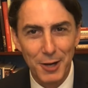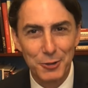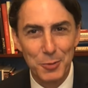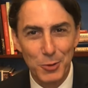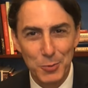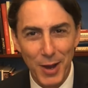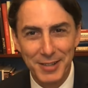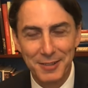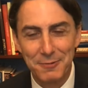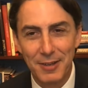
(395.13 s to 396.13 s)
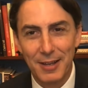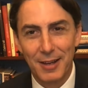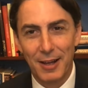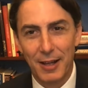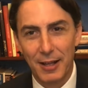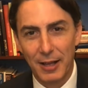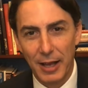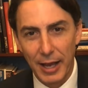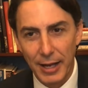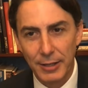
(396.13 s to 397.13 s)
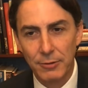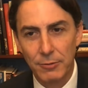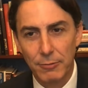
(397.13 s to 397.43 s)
energy perspective and